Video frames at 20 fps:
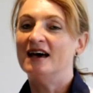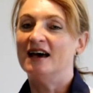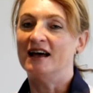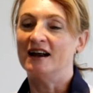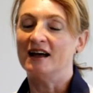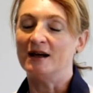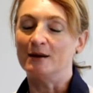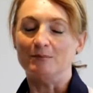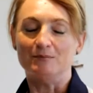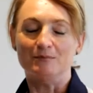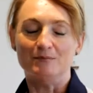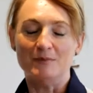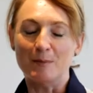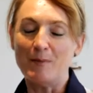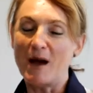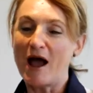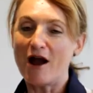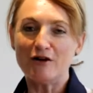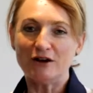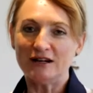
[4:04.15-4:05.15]
And I
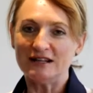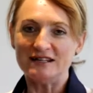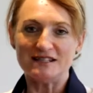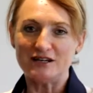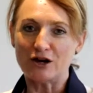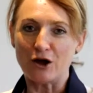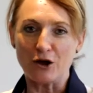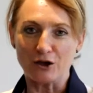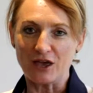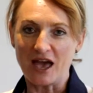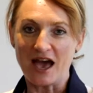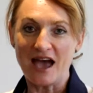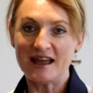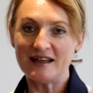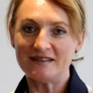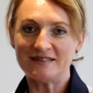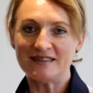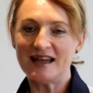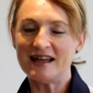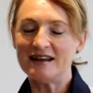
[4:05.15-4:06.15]
apparently did
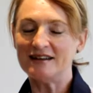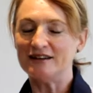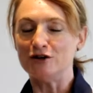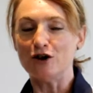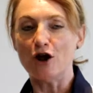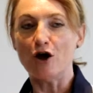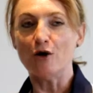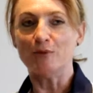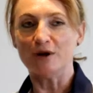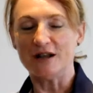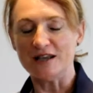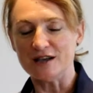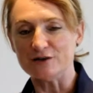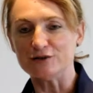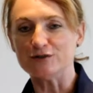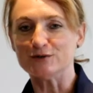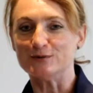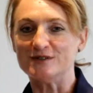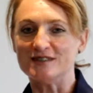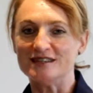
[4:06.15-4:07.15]
okay at that, and nobody
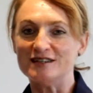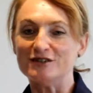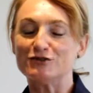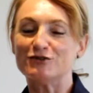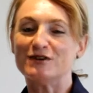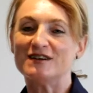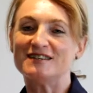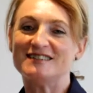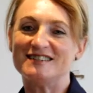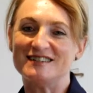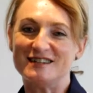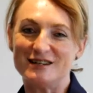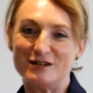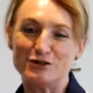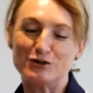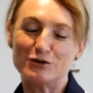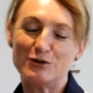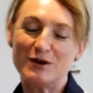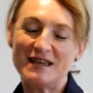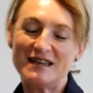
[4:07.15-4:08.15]
else was interested in
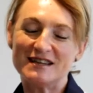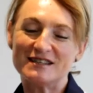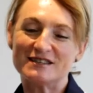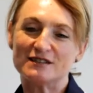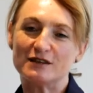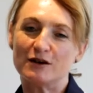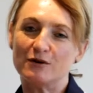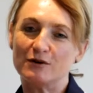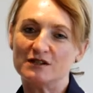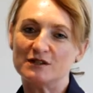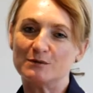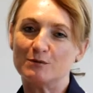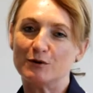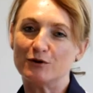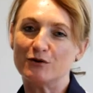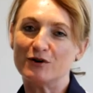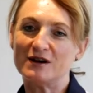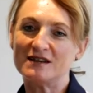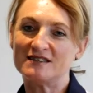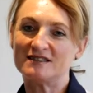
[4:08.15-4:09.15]
doing it, so it's
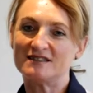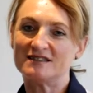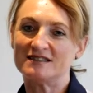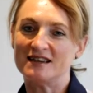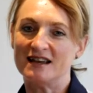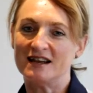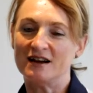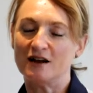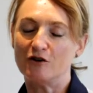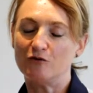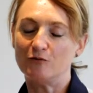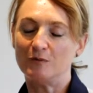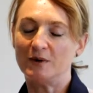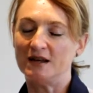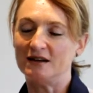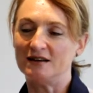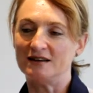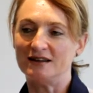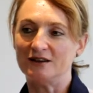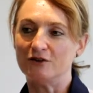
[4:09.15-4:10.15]
progressed, and I've
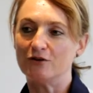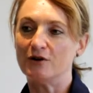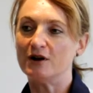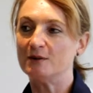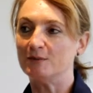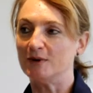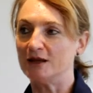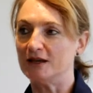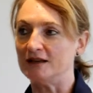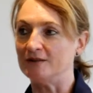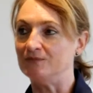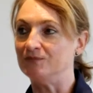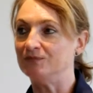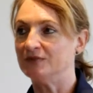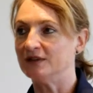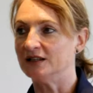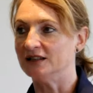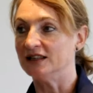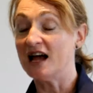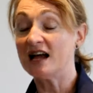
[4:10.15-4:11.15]
been incredibly
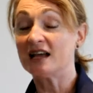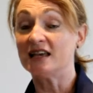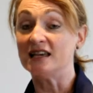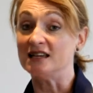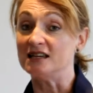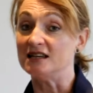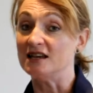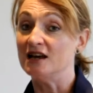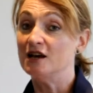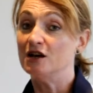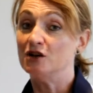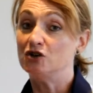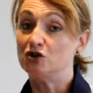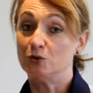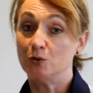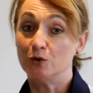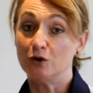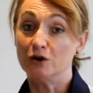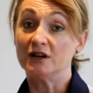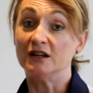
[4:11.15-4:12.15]
lucky
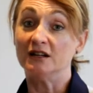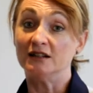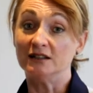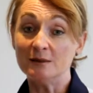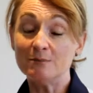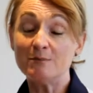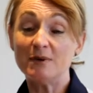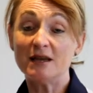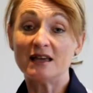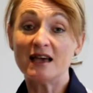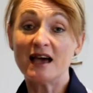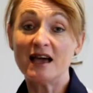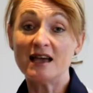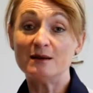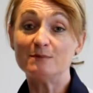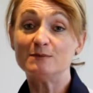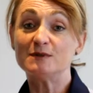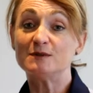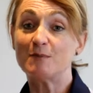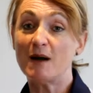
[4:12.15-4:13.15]
to work at Olympic
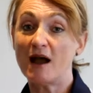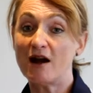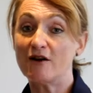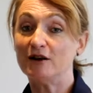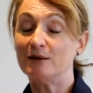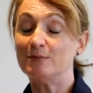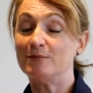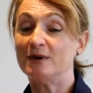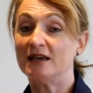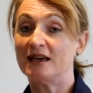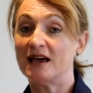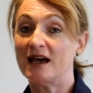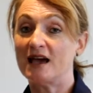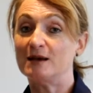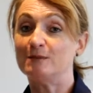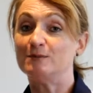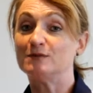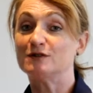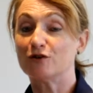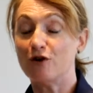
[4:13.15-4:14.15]
Games, Paralympic
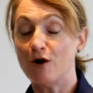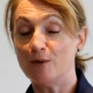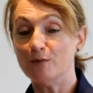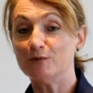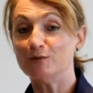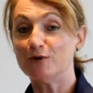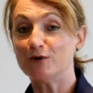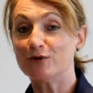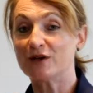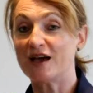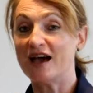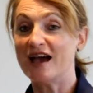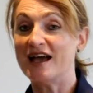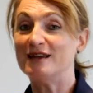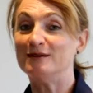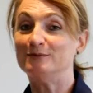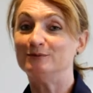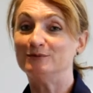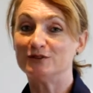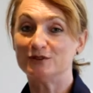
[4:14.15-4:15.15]
Games, Commonwealth
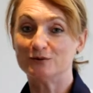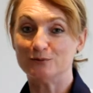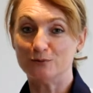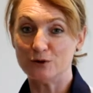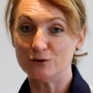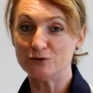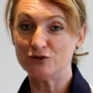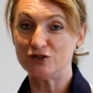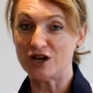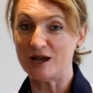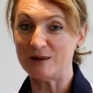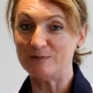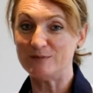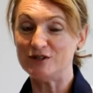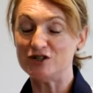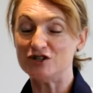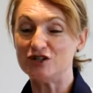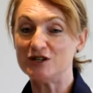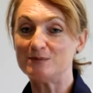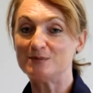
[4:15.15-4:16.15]
Games, World
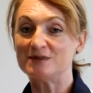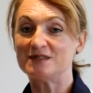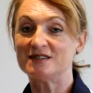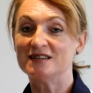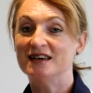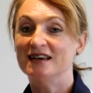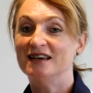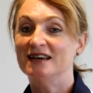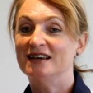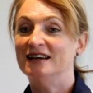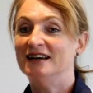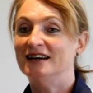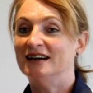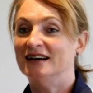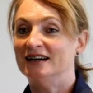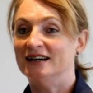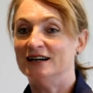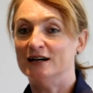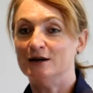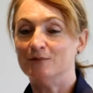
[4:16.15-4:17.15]
Championships,
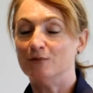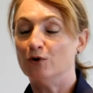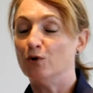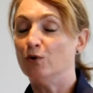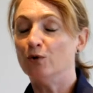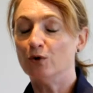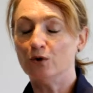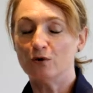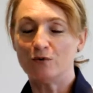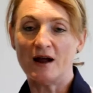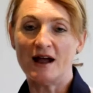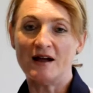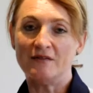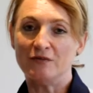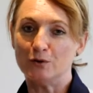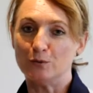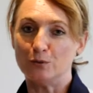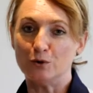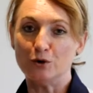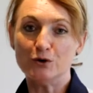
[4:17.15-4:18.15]
all
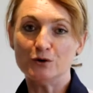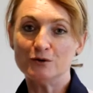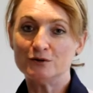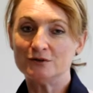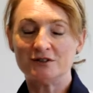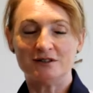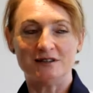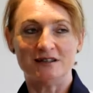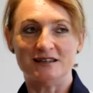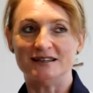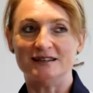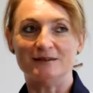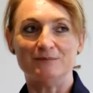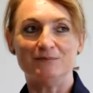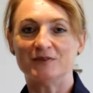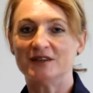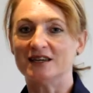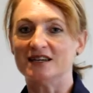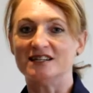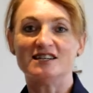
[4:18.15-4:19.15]
around the world, the
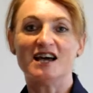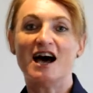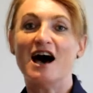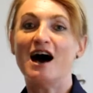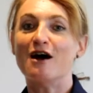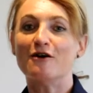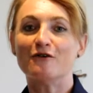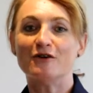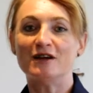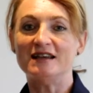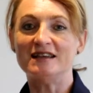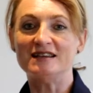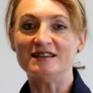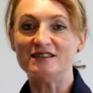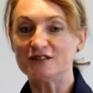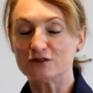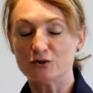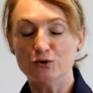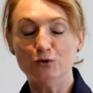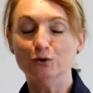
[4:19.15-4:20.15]
Qatari
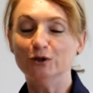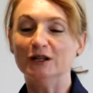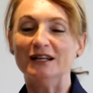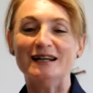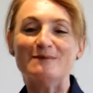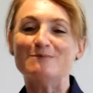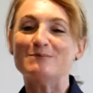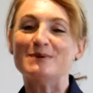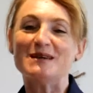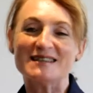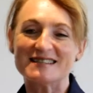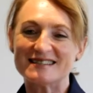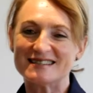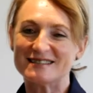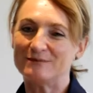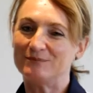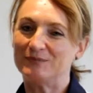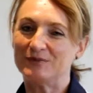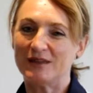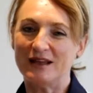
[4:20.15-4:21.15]
School
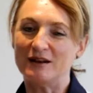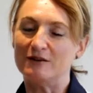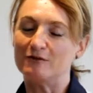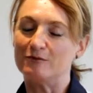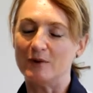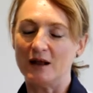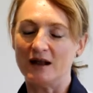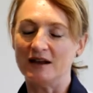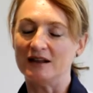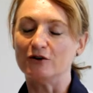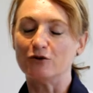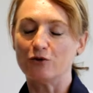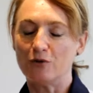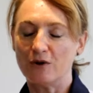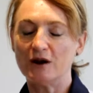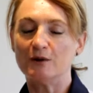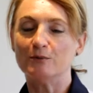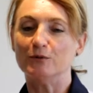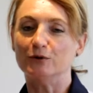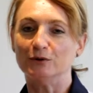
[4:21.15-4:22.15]
Olympics, and an
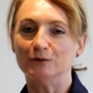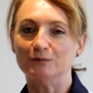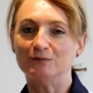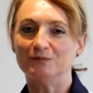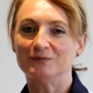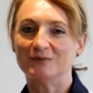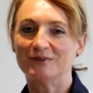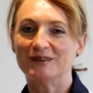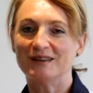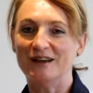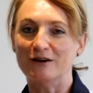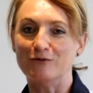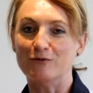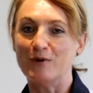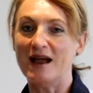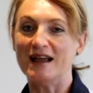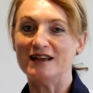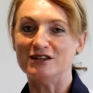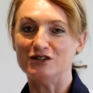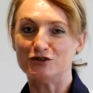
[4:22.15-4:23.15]
incredible
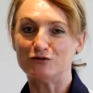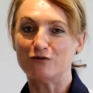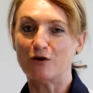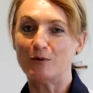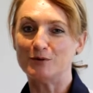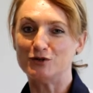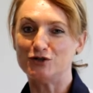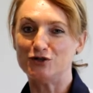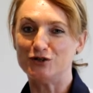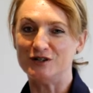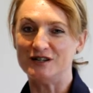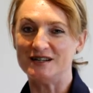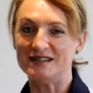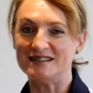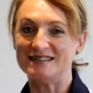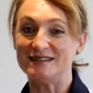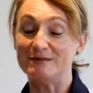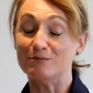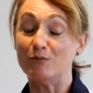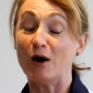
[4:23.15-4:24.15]
range of
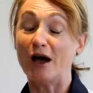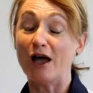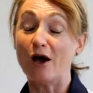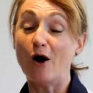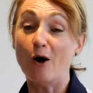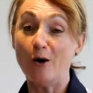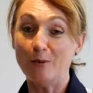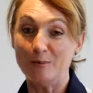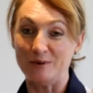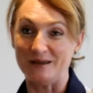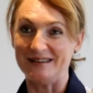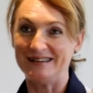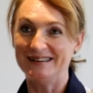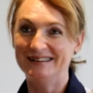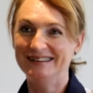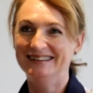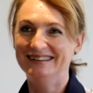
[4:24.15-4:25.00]
opportunities in my hobby.